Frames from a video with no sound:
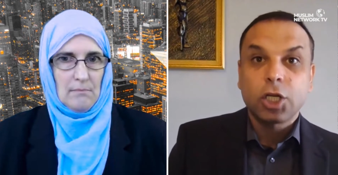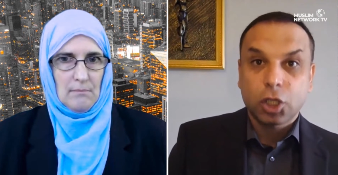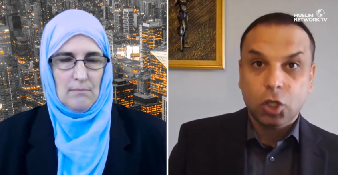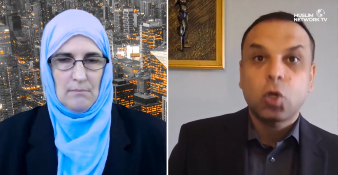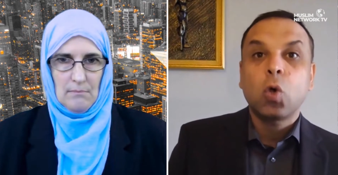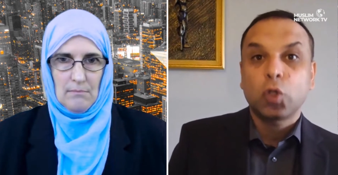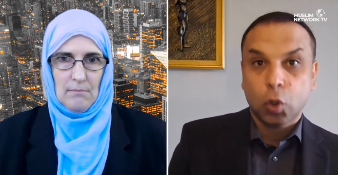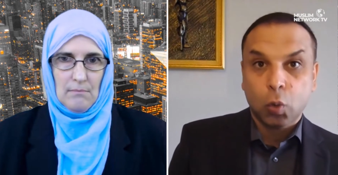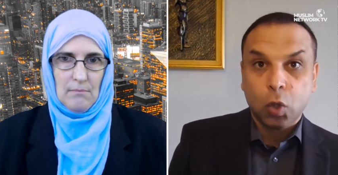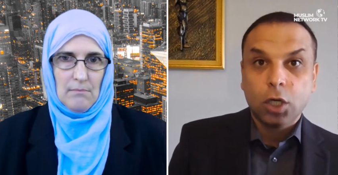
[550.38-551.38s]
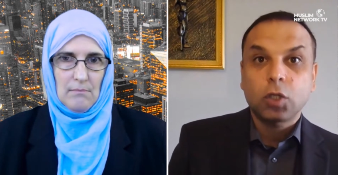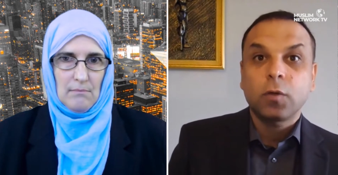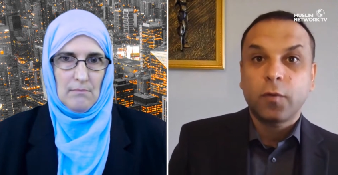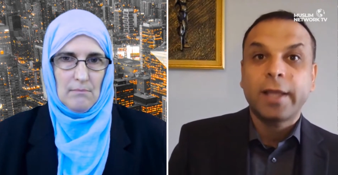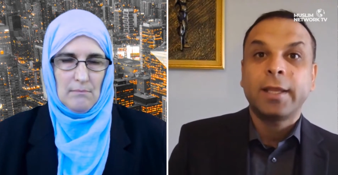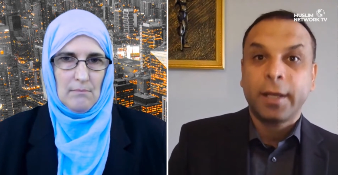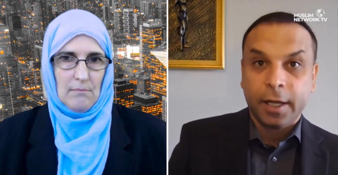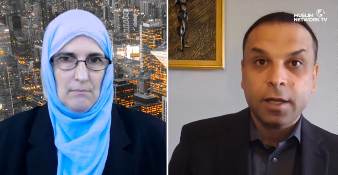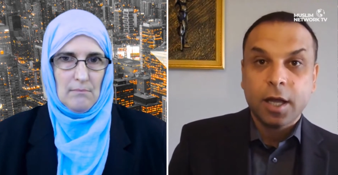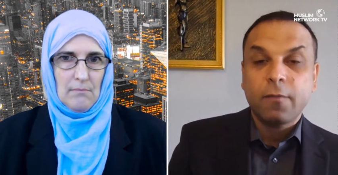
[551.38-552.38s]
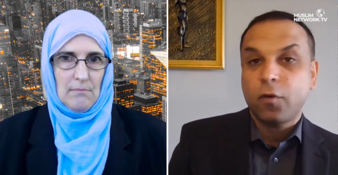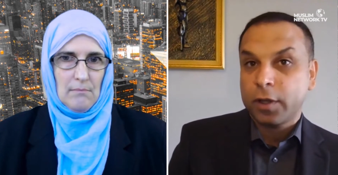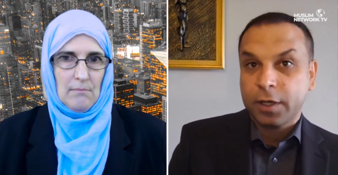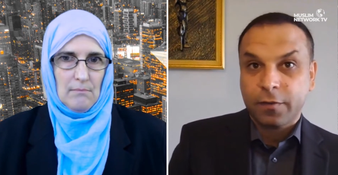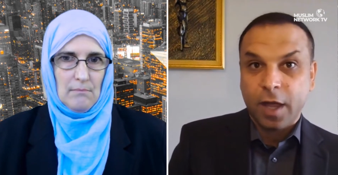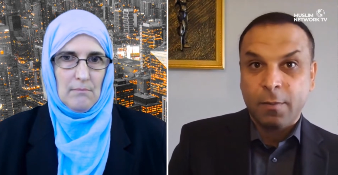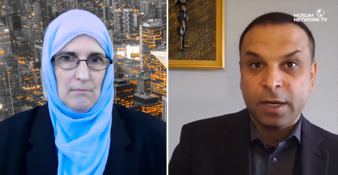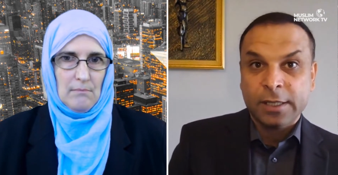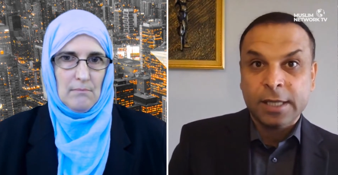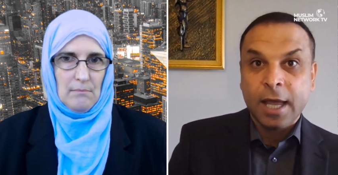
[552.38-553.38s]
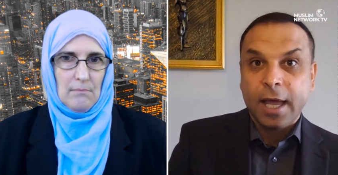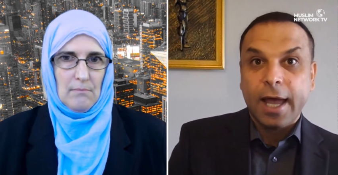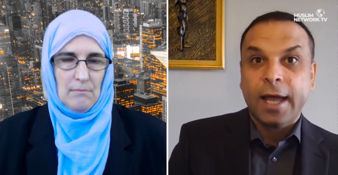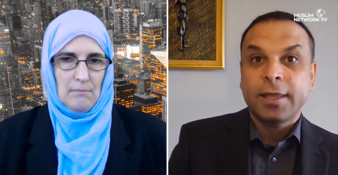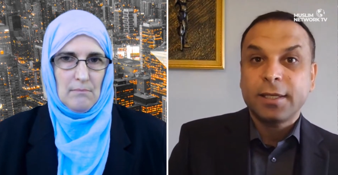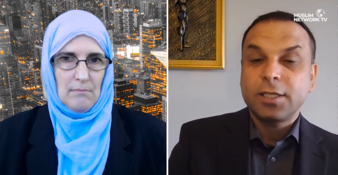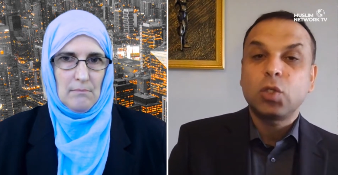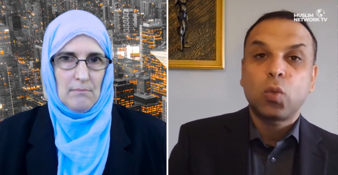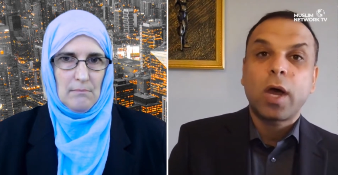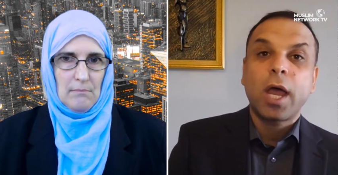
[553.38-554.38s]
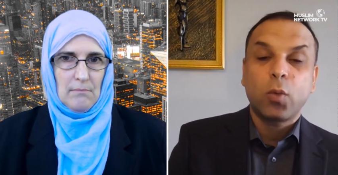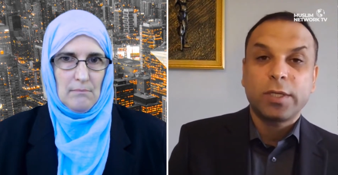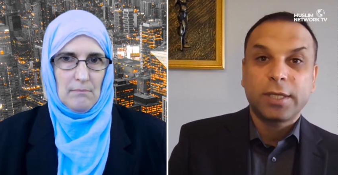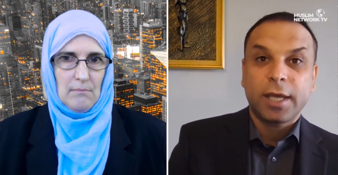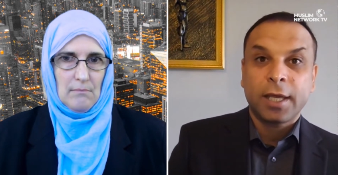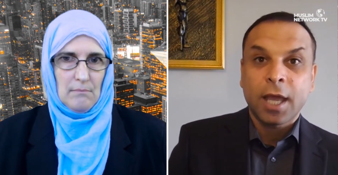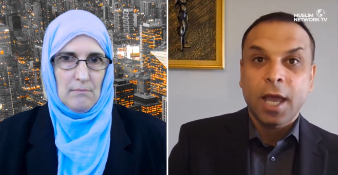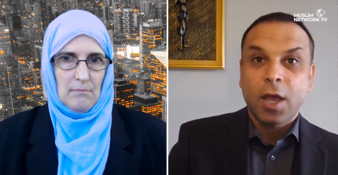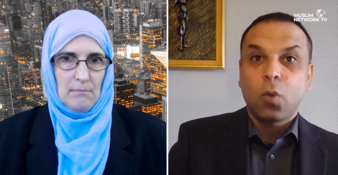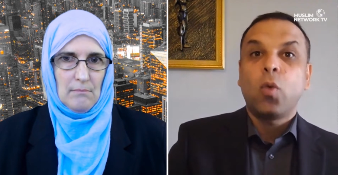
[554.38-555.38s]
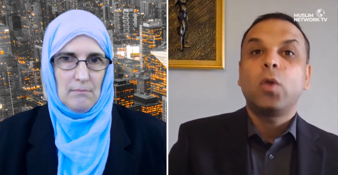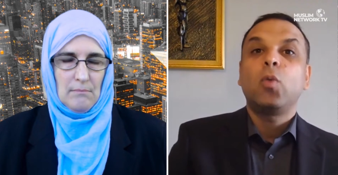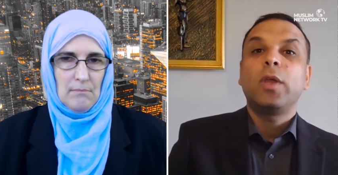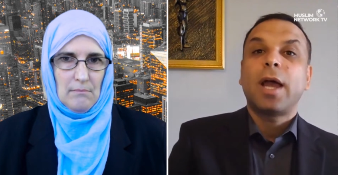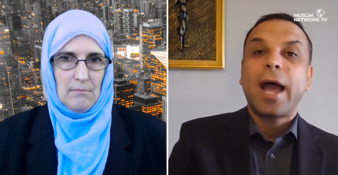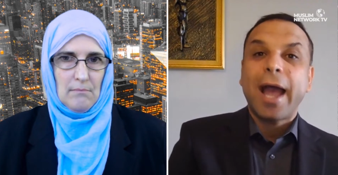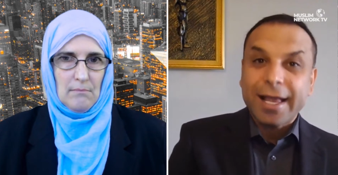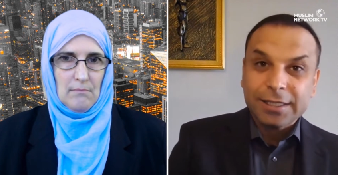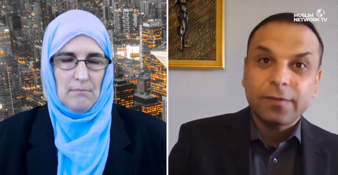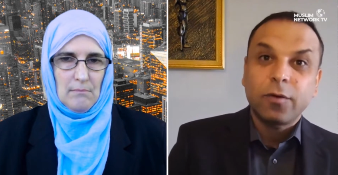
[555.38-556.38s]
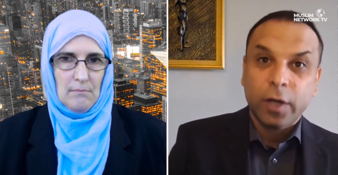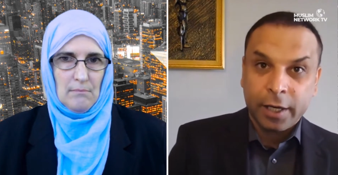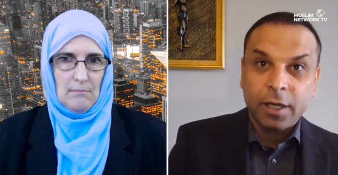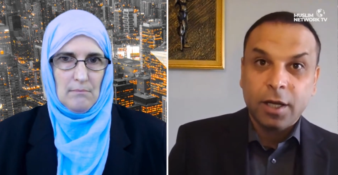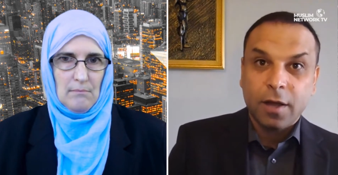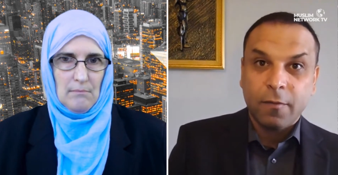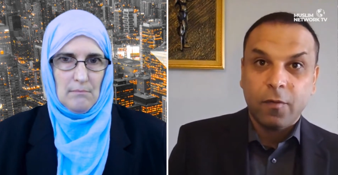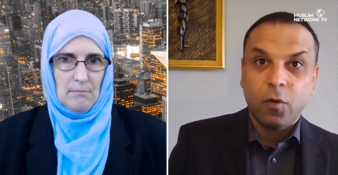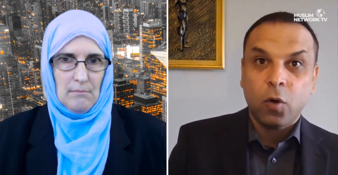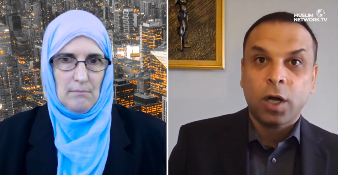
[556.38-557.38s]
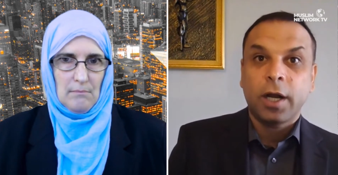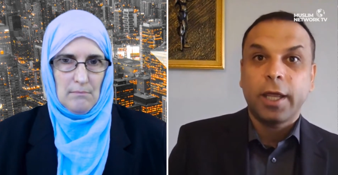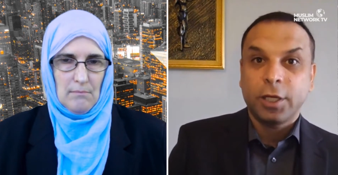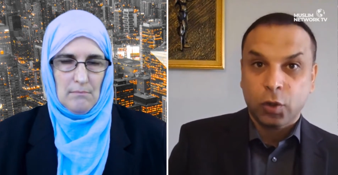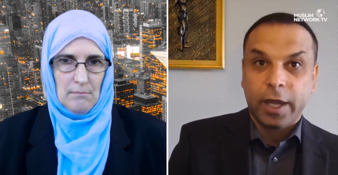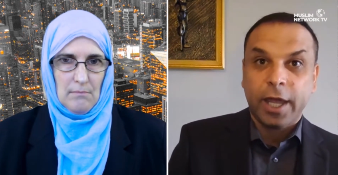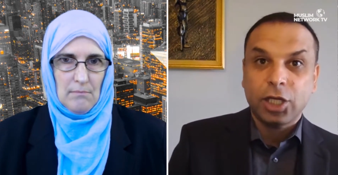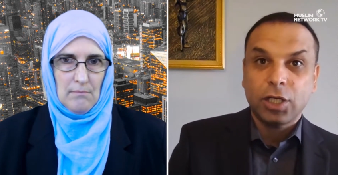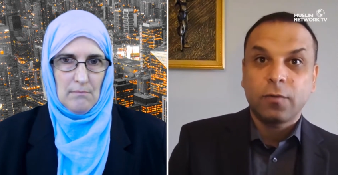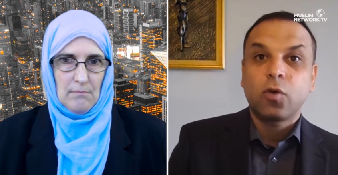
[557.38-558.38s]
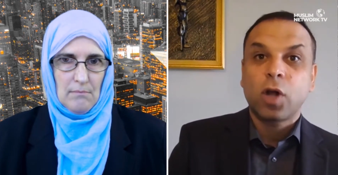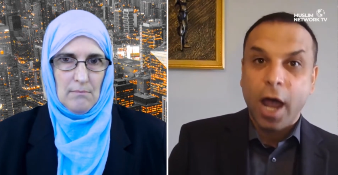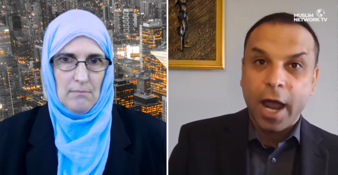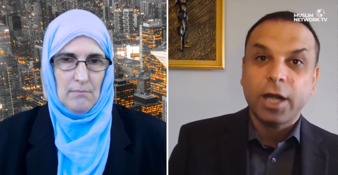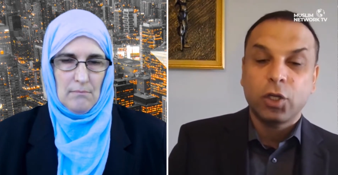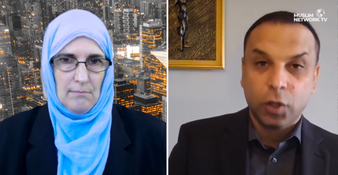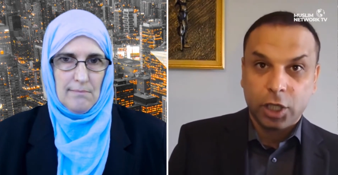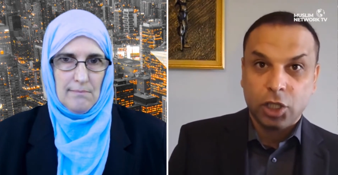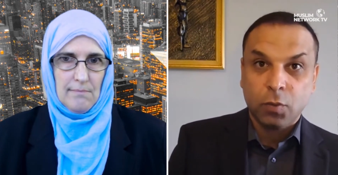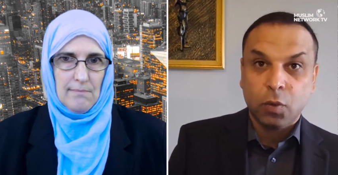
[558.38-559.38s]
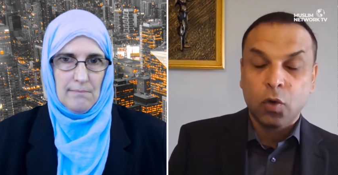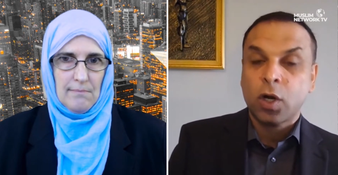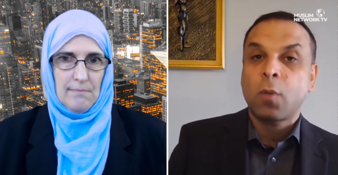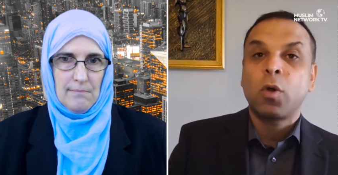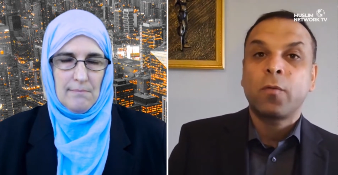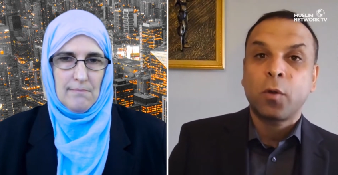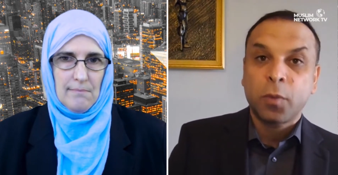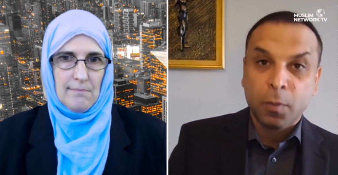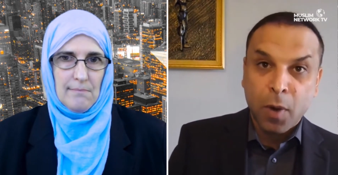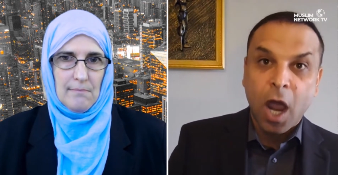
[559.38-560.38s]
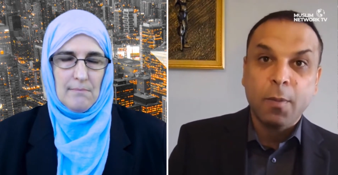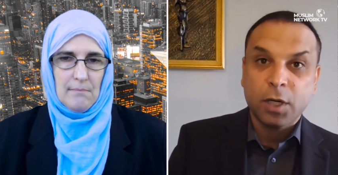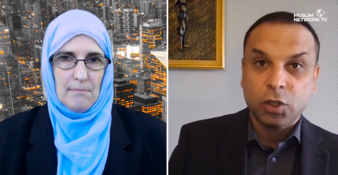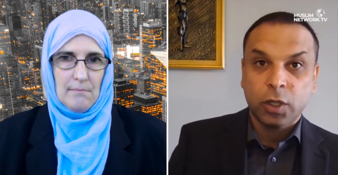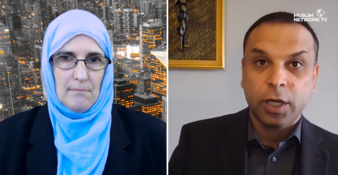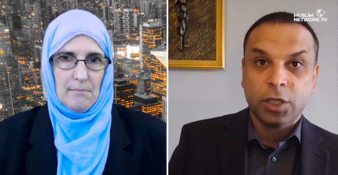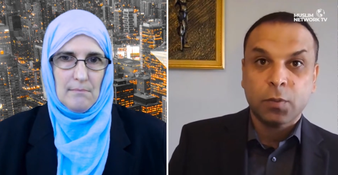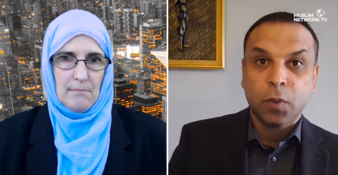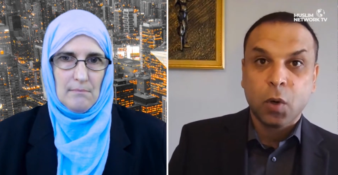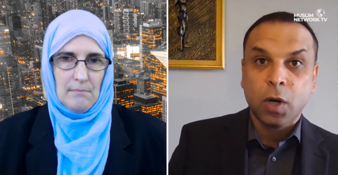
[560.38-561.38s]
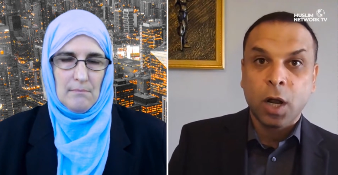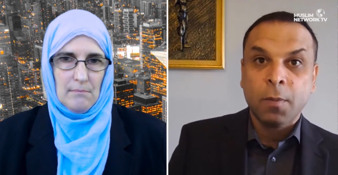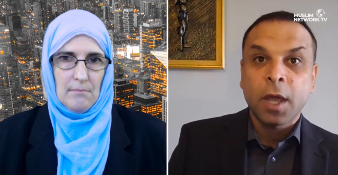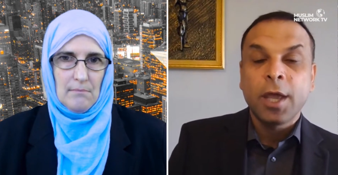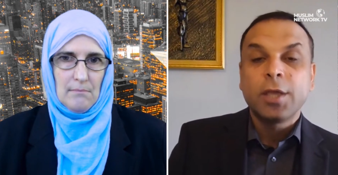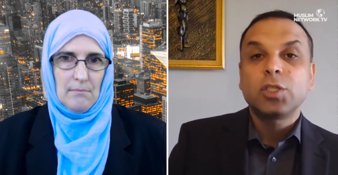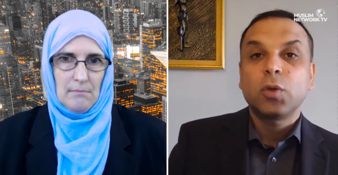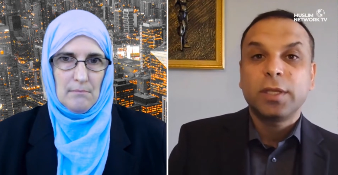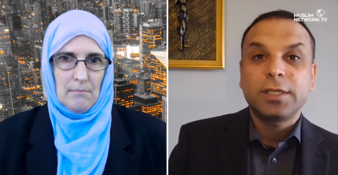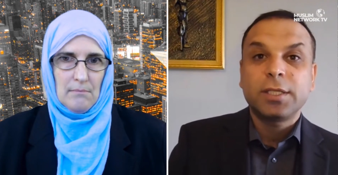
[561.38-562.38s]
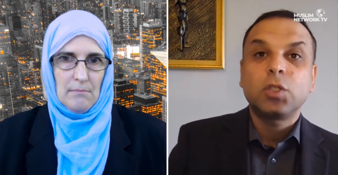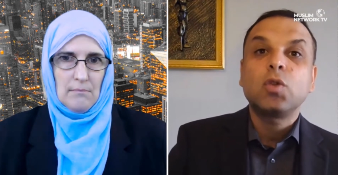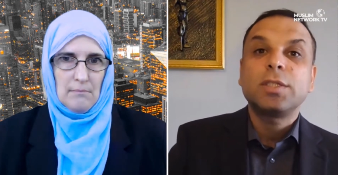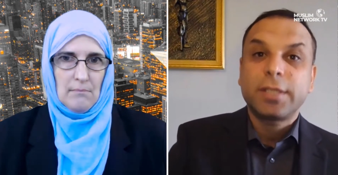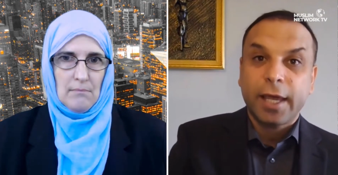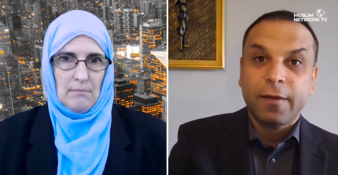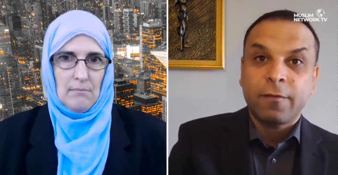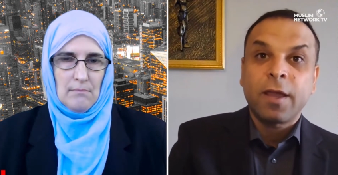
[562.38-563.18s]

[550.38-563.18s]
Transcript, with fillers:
Speaker 1: to go to work to find an income for their families. And this is why we say when we ask for an income for education, for higher education program or for primary education program, so this is to save